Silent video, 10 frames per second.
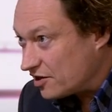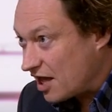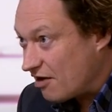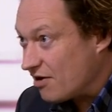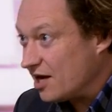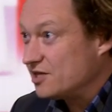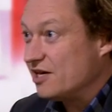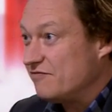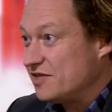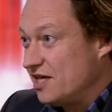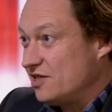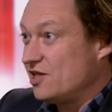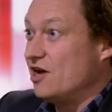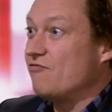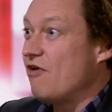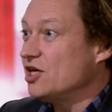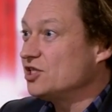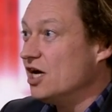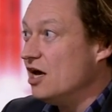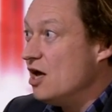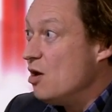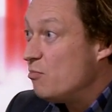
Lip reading: to their relatives inside Russia.